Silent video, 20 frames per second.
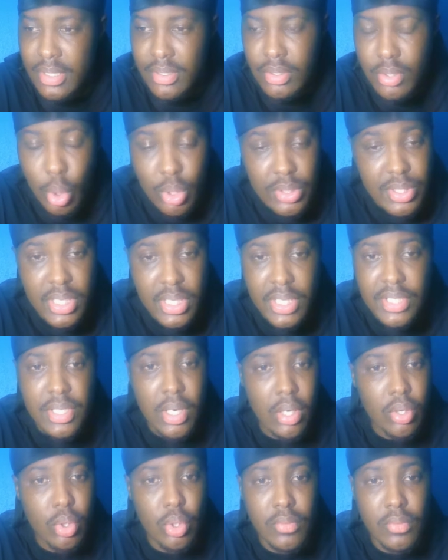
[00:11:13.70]
Those days
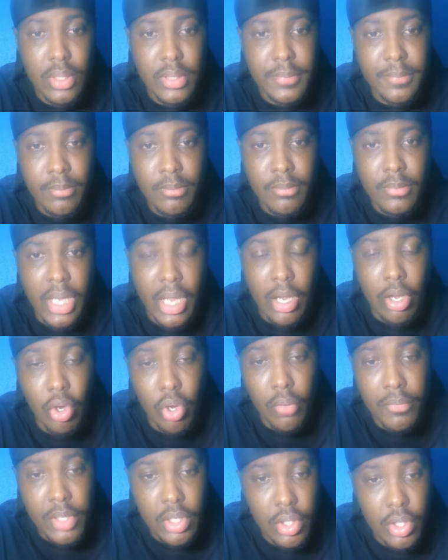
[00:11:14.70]
are over. I
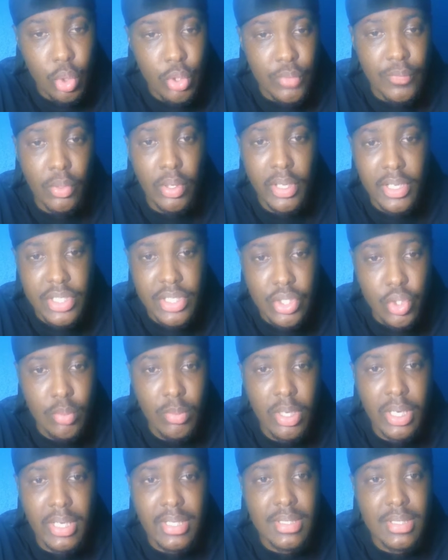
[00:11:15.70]
love the youthful
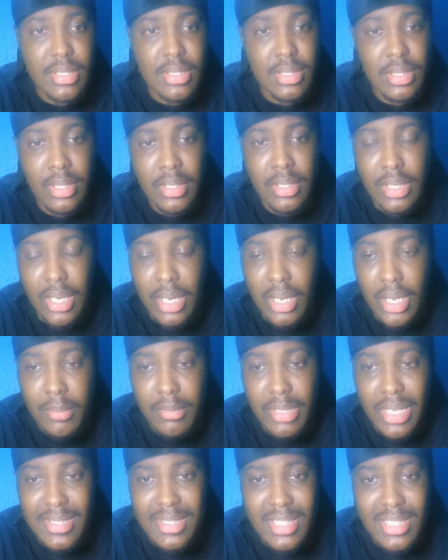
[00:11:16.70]
exuberance
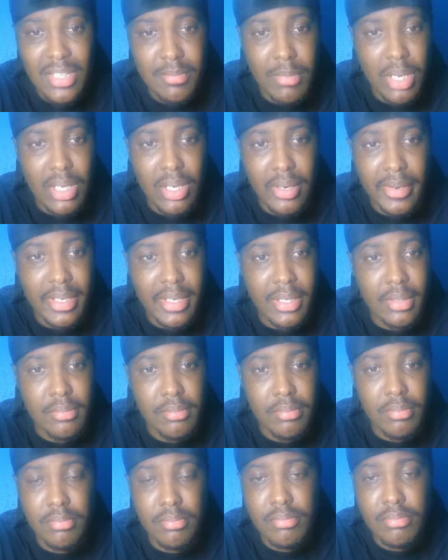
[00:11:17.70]
that Steve
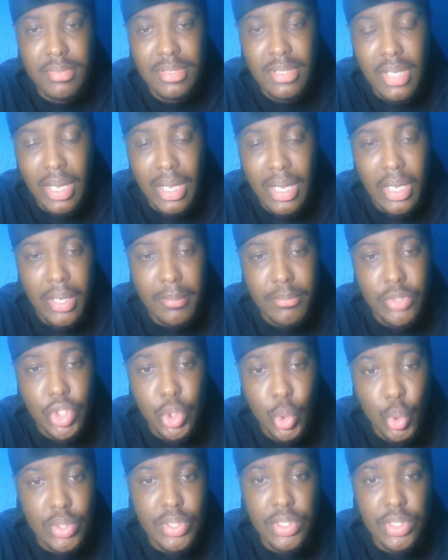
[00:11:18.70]
McClaren
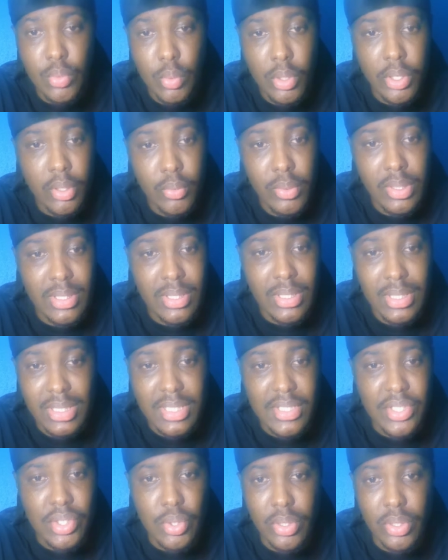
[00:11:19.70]
chose to work with in
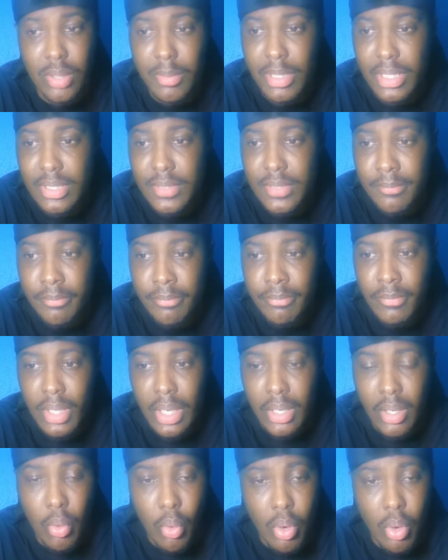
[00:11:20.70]
this tournament,
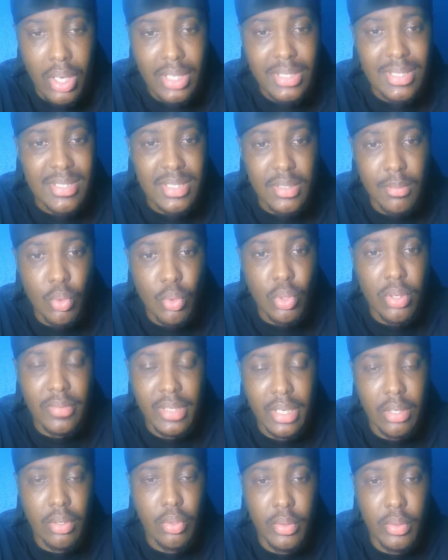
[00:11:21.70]
and I want to see more of
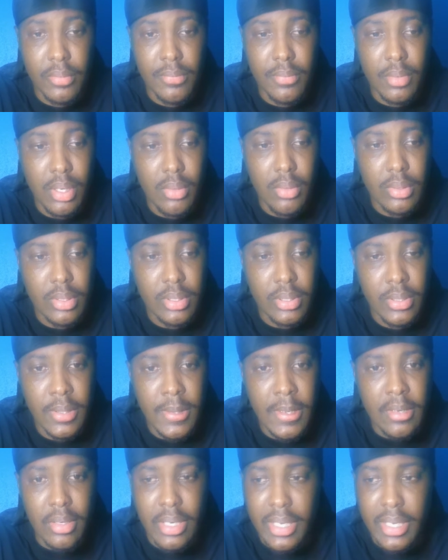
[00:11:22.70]
that going forward,
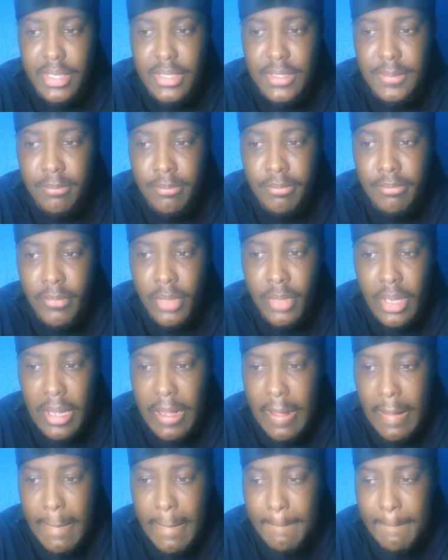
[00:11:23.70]
right?
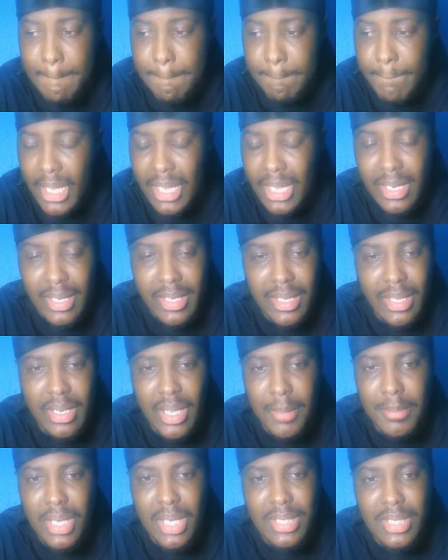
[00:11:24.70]
And again,
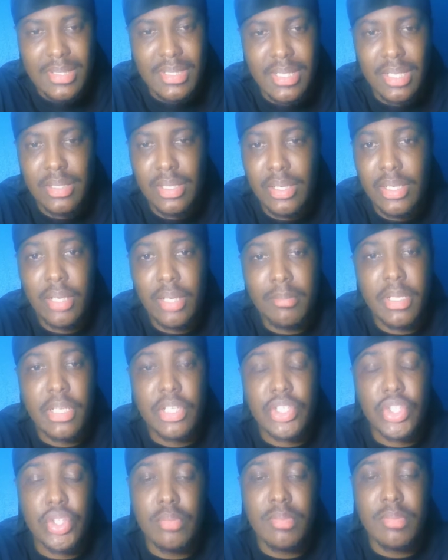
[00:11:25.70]
I'm not saying that Leon
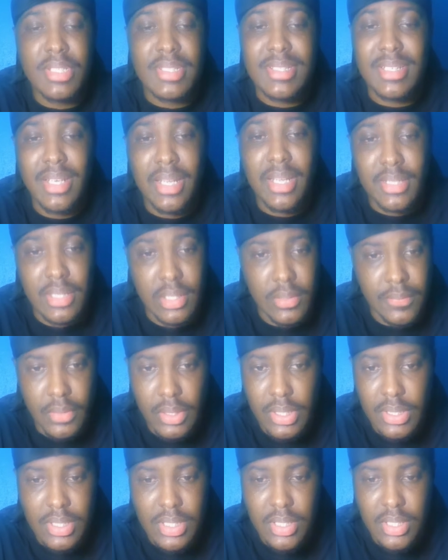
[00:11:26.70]
Bailey shouldn't be selected
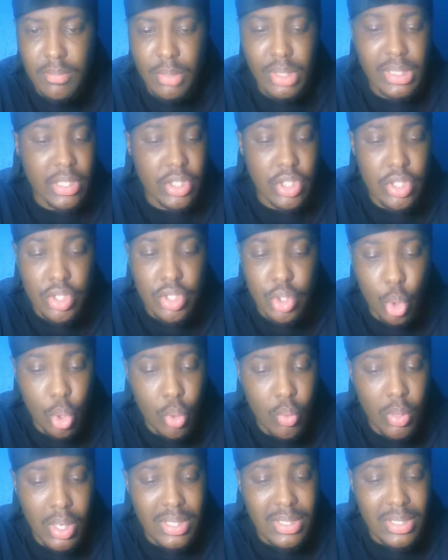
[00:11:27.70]
for the team, but I just
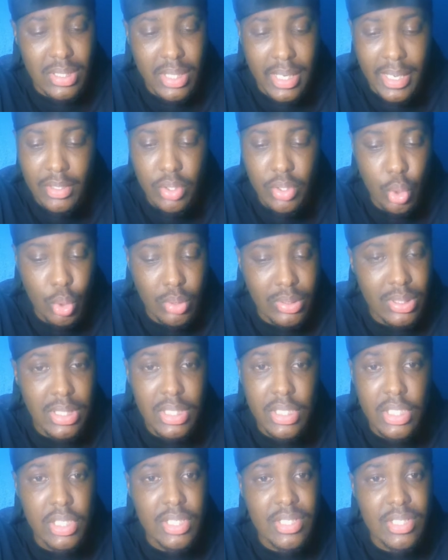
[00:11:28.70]
don't want. I don't
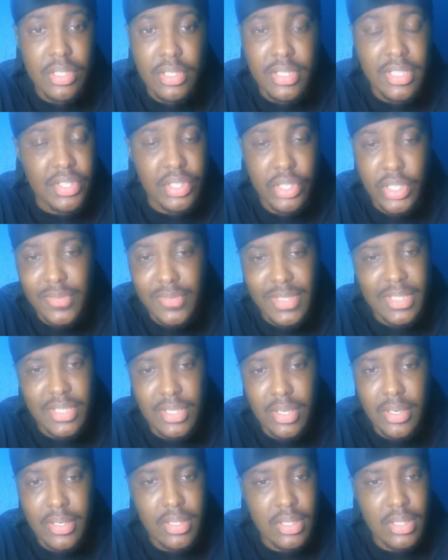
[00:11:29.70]
think he deserves a
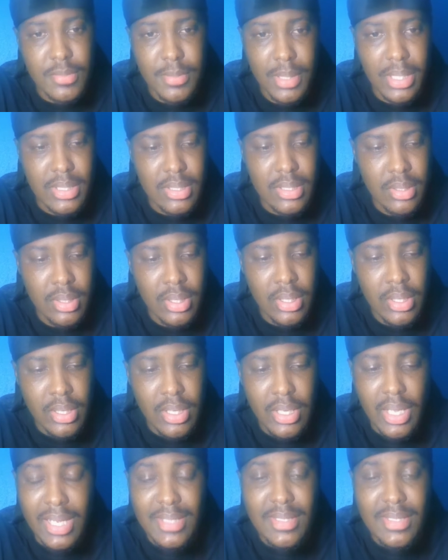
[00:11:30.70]
starting spot.
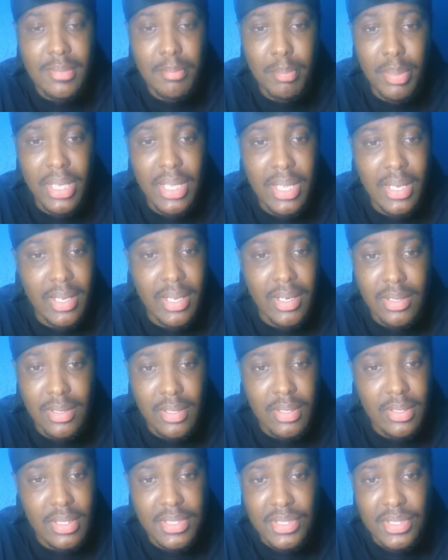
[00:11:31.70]
He hasn't played
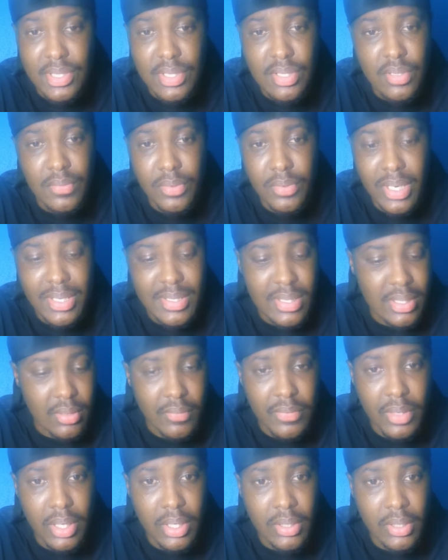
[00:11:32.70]
anything this season for
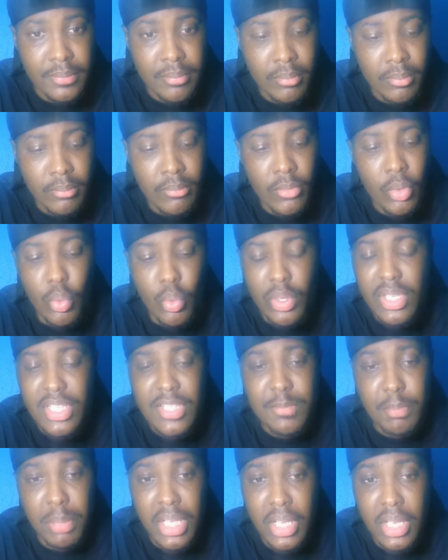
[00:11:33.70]
Aston Villa. When
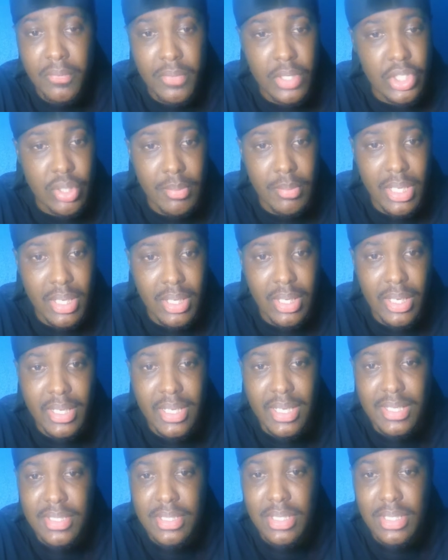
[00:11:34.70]
he's played for Jamaica,
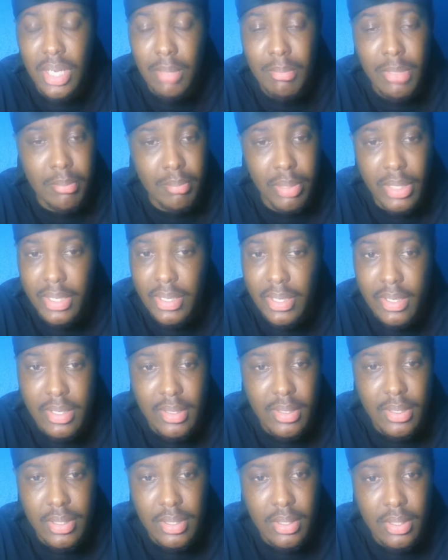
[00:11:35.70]
he has not been playing
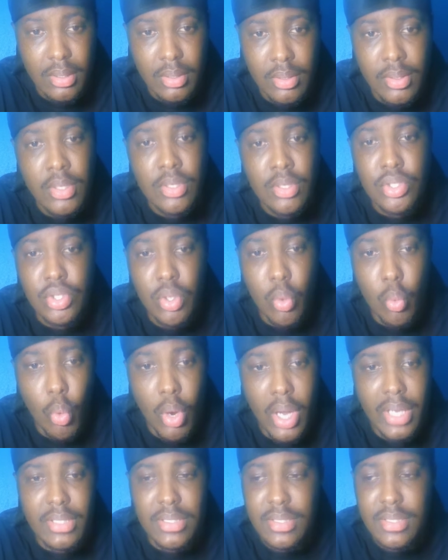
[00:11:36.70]
anything either. So
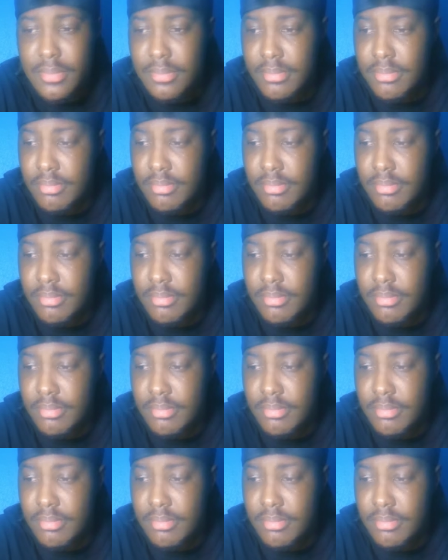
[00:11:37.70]
what